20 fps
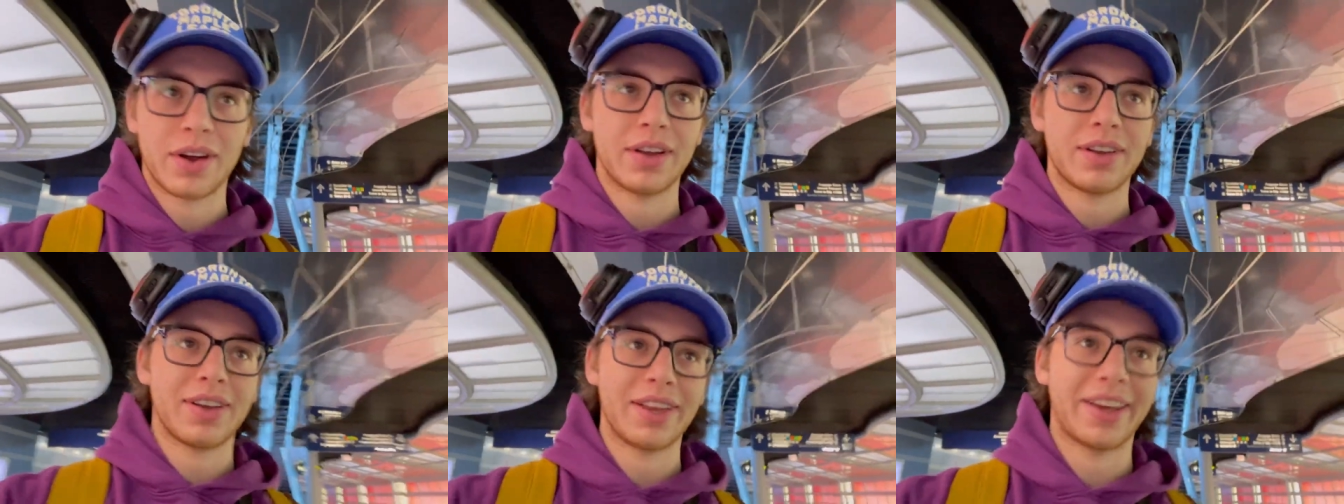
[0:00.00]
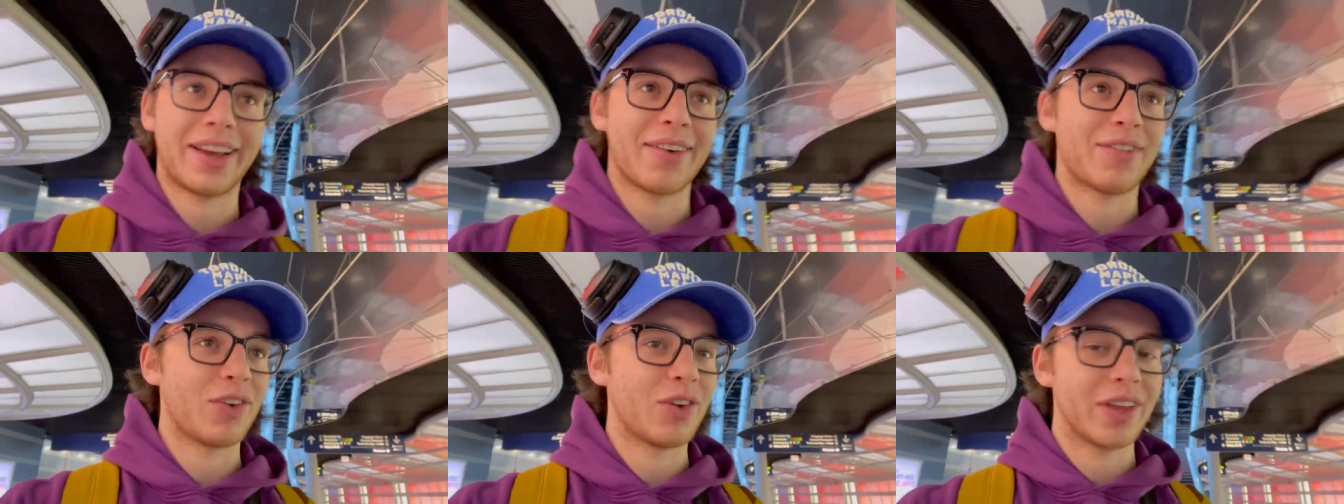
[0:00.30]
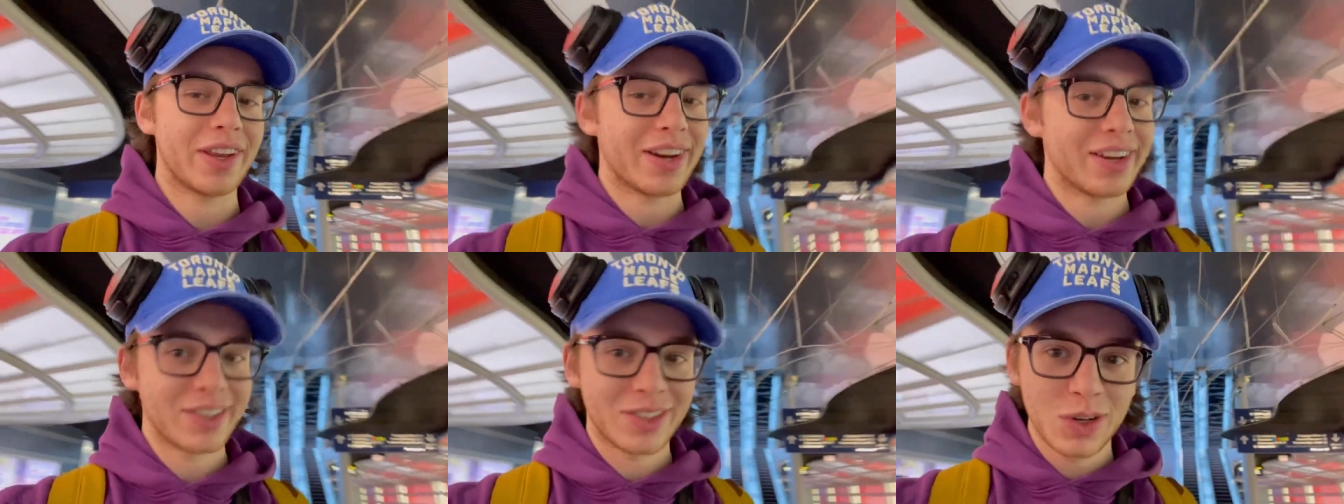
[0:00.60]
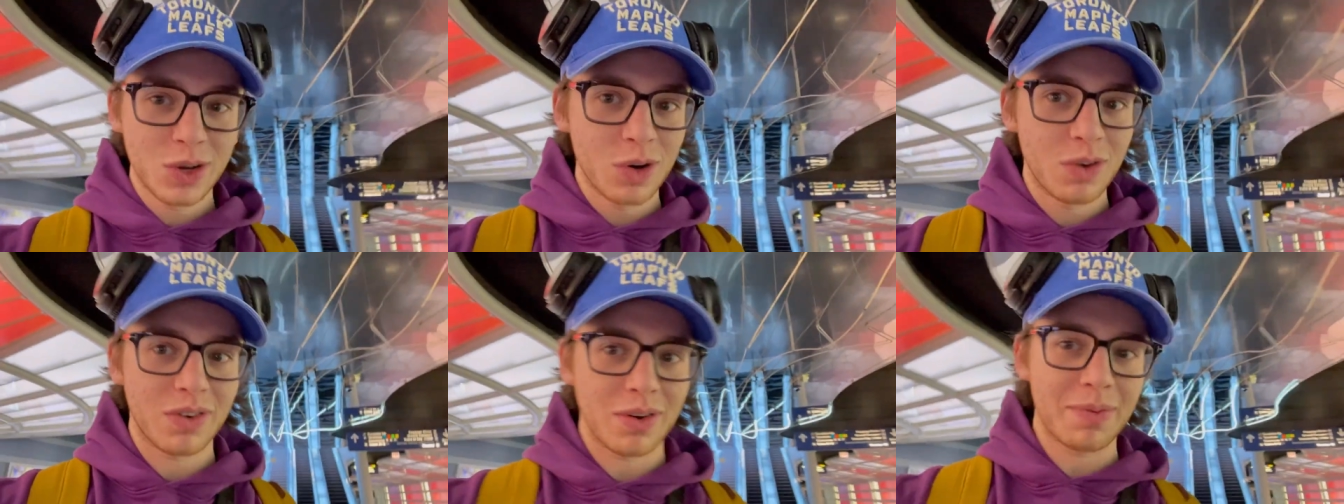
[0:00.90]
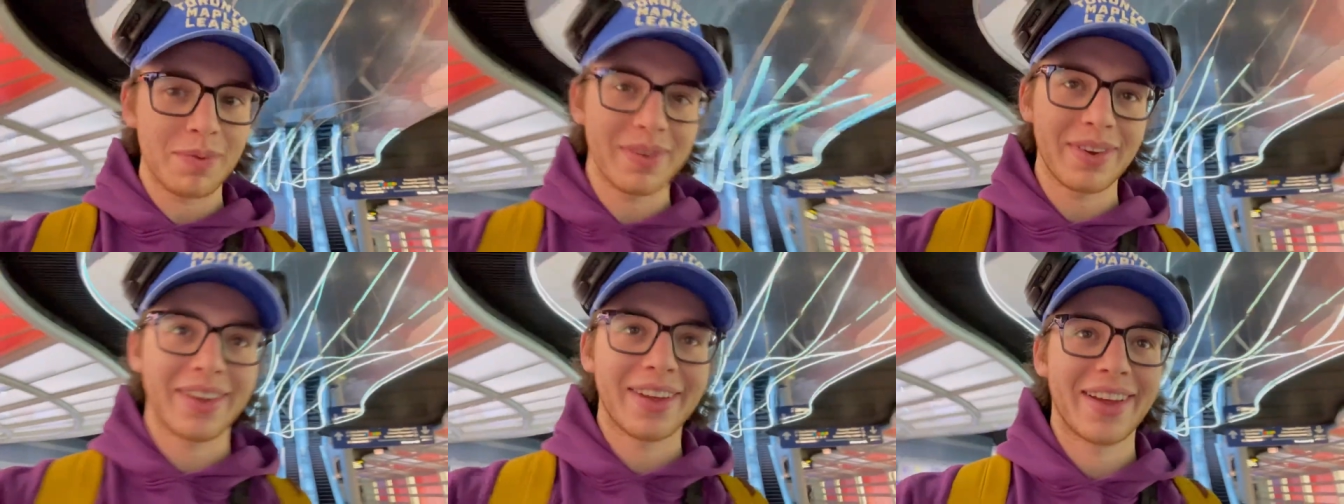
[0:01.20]
Like, I've only done 2 of
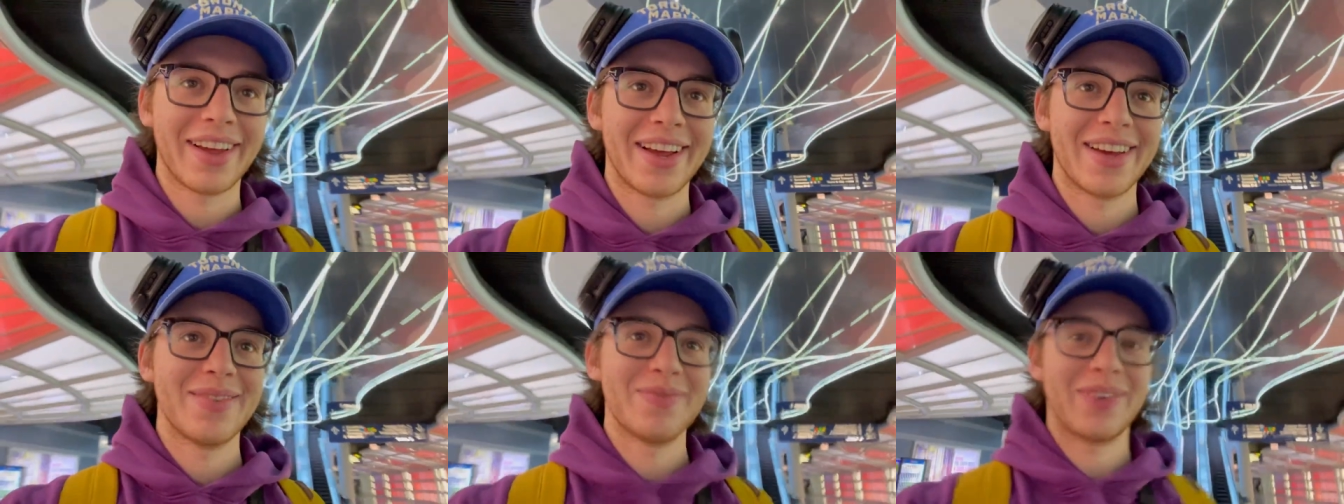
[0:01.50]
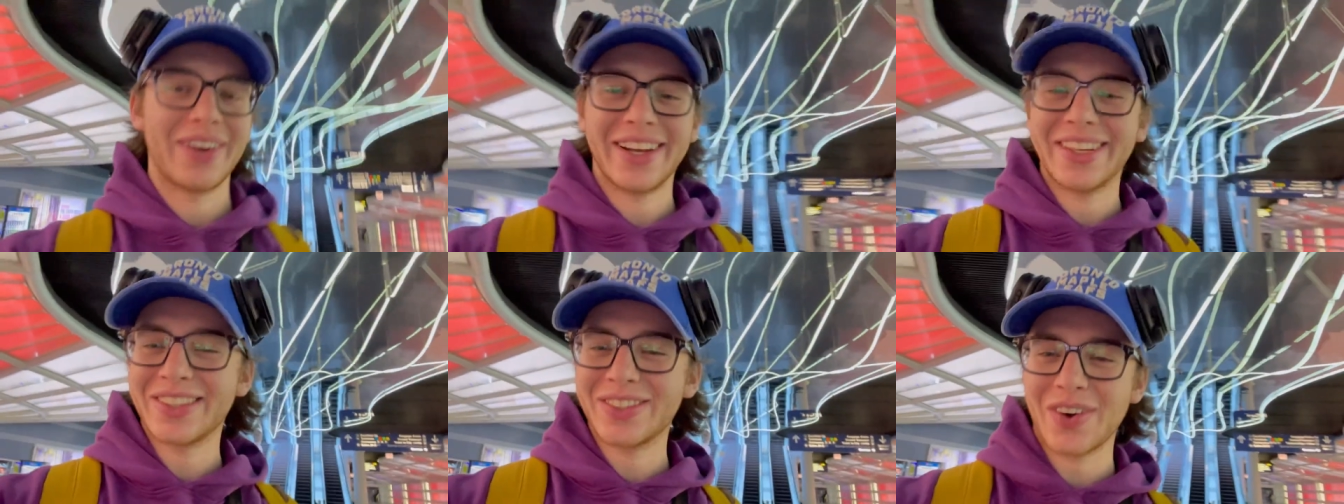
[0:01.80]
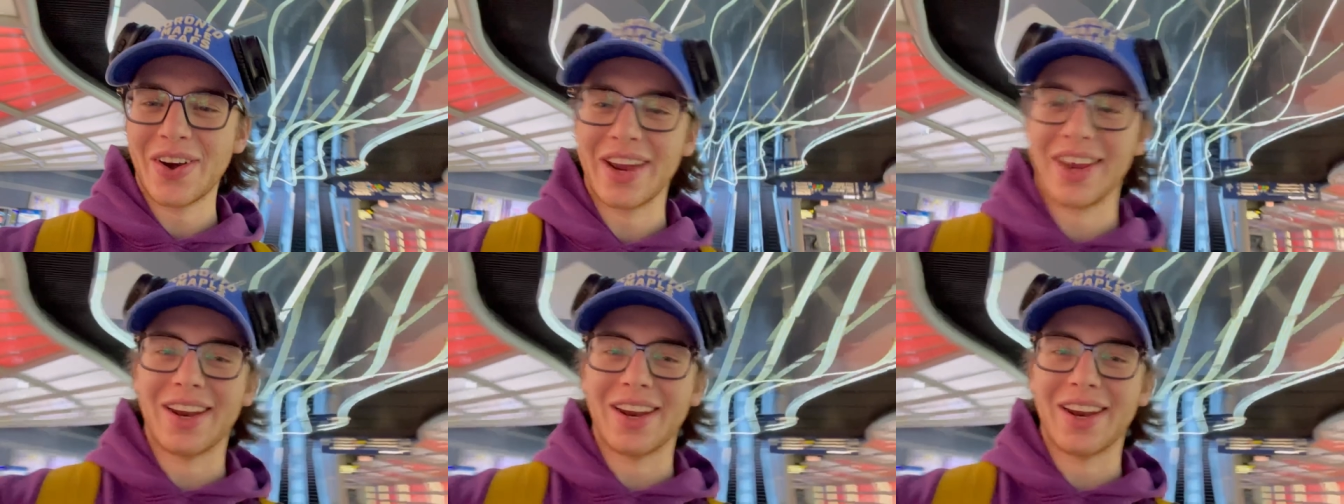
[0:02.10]
them, but it's great.